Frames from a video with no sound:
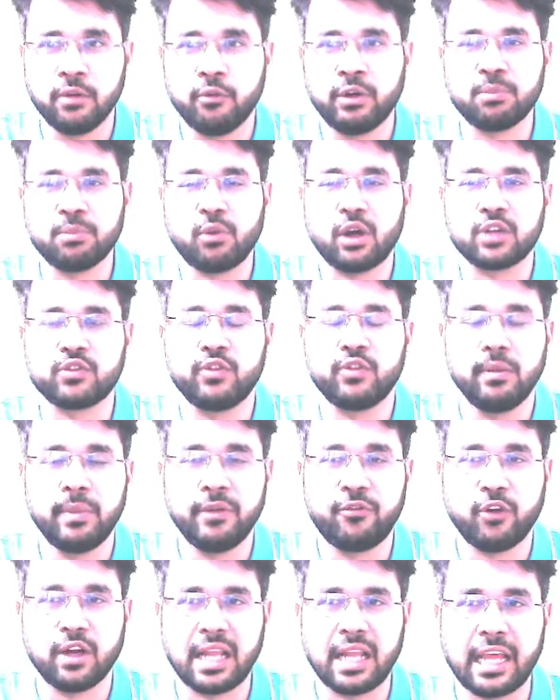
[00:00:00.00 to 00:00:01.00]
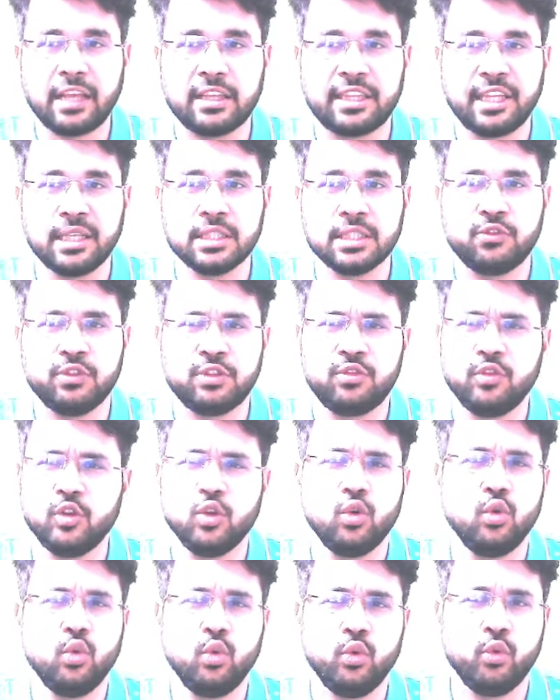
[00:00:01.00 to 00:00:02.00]
box will be for like things which
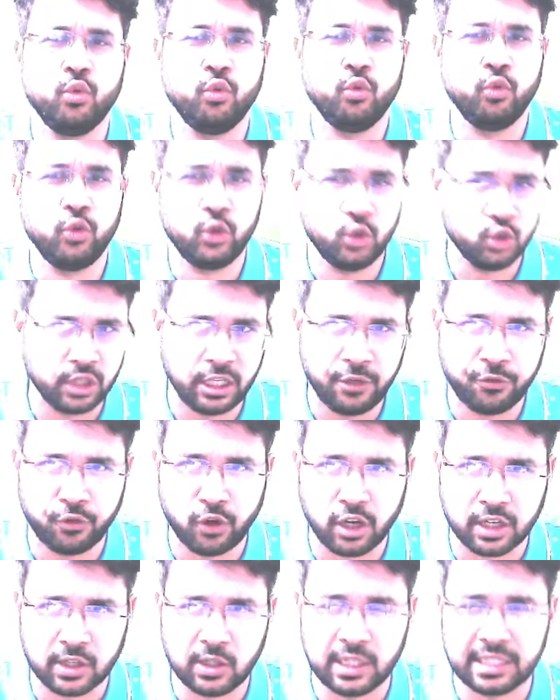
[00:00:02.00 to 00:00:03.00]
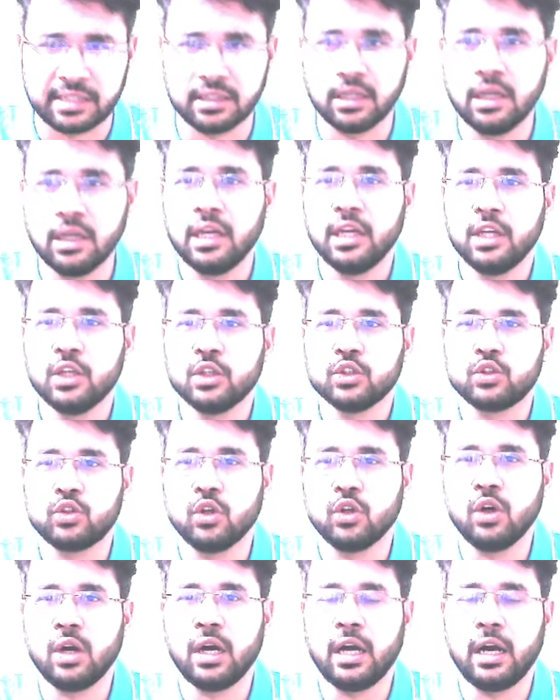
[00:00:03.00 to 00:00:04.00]
you usually forget.
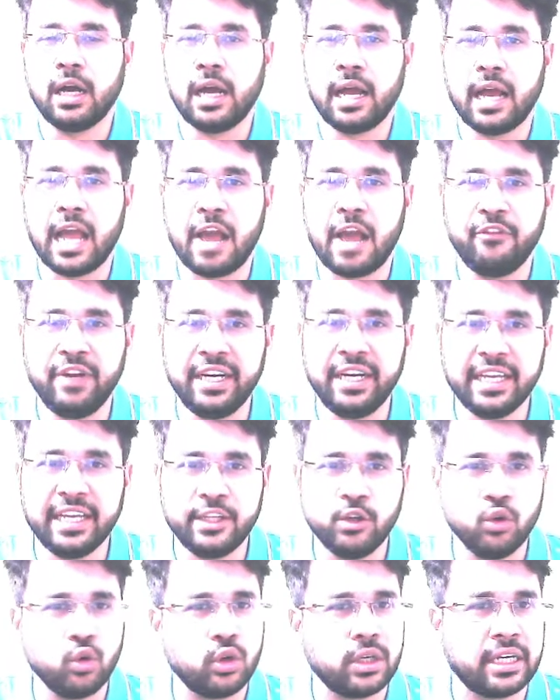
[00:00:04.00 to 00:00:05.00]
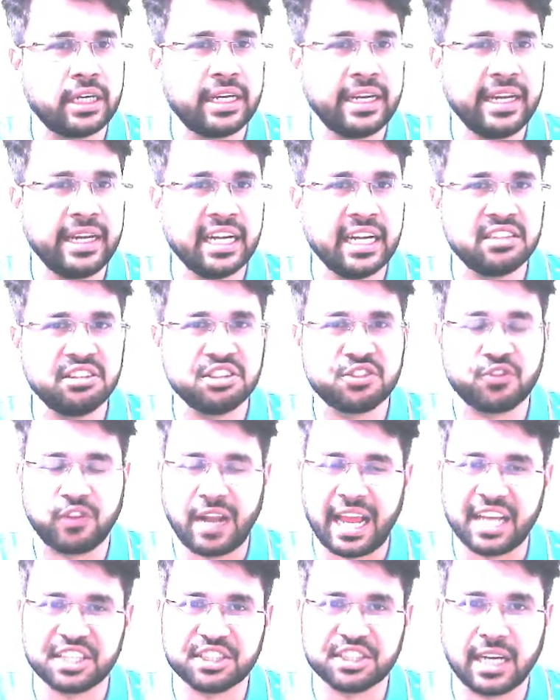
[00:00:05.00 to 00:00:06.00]
So every day you create these
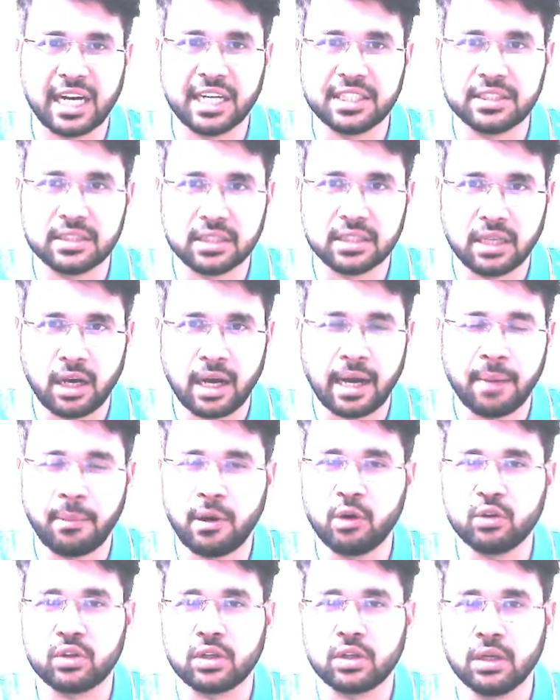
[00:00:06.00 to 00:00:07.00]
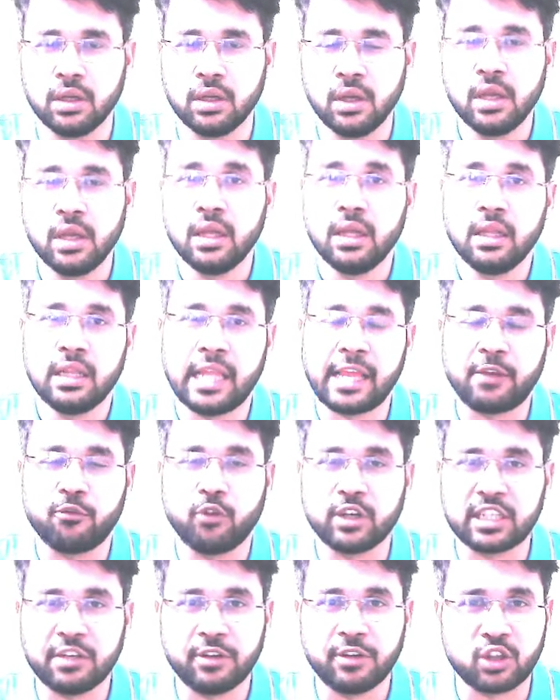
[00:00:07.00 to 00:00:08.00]
flashcards about like
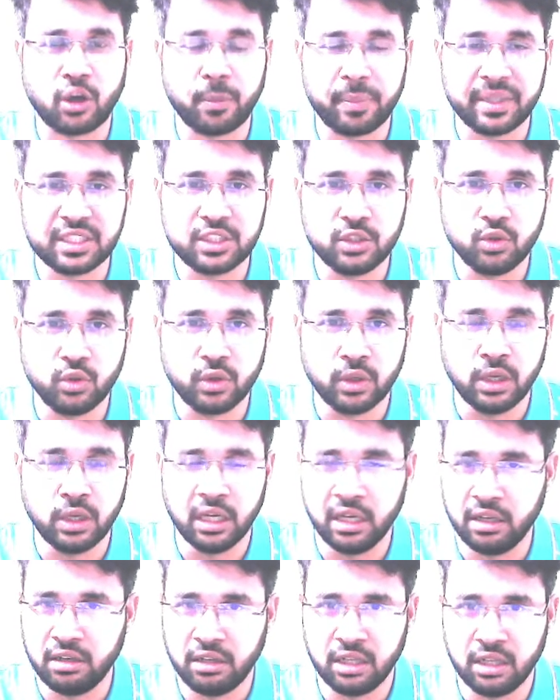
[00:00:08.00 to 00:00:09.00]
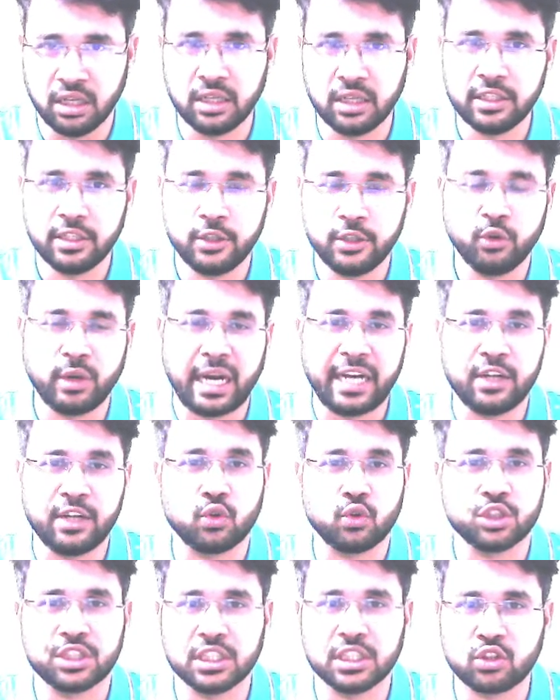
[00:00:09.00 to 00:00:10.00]
whatever topics you learn, you write
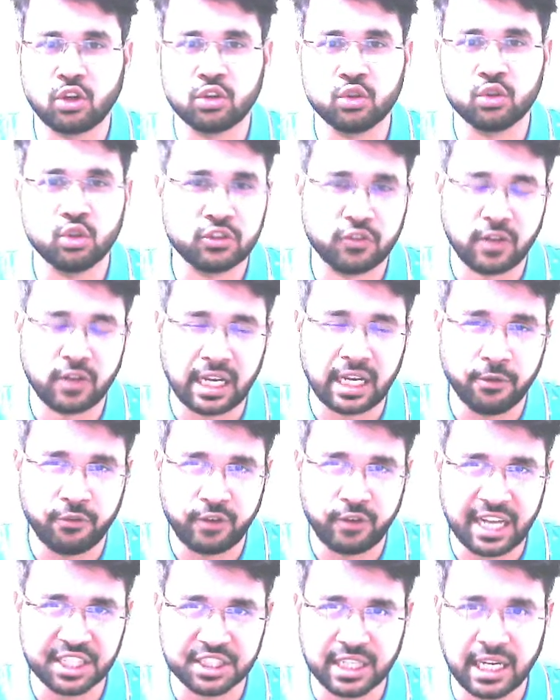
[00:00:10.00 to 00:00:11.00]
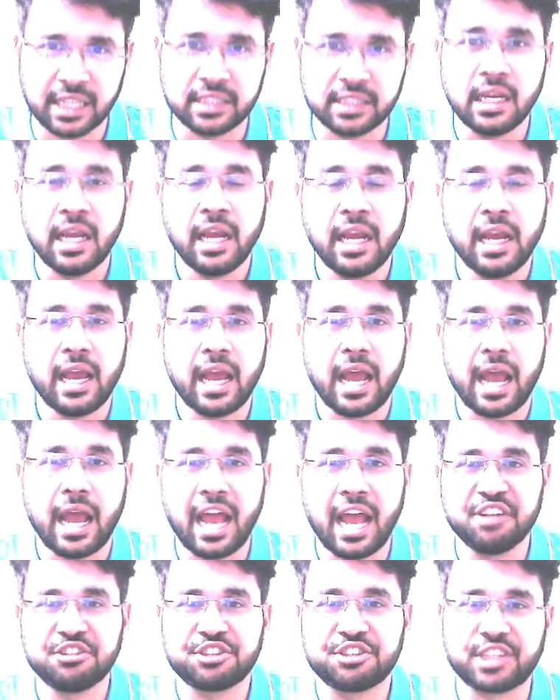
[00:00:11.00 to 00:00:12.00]
portions on those flashcards
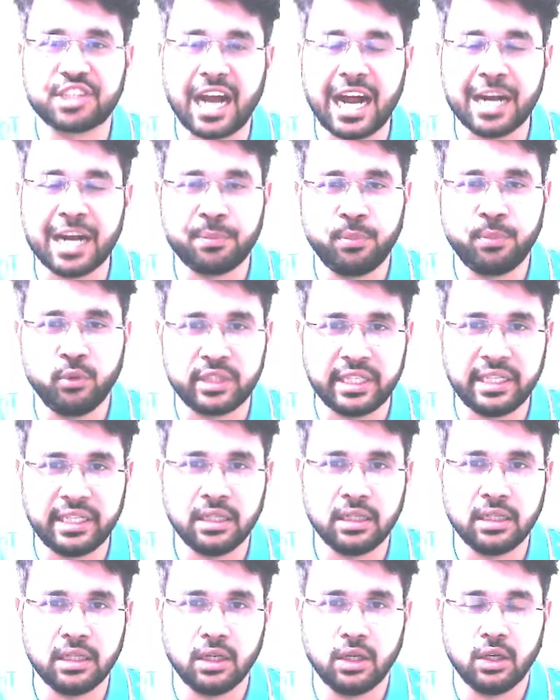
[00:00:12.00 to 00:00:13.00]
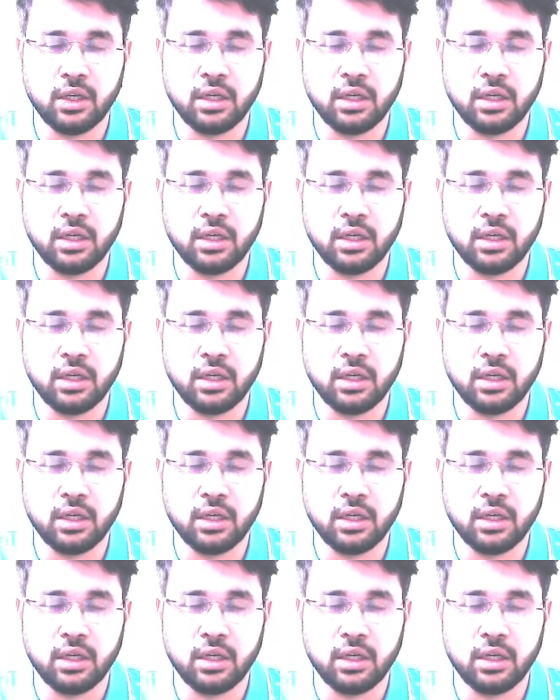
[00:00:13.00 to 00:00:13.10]
and start putting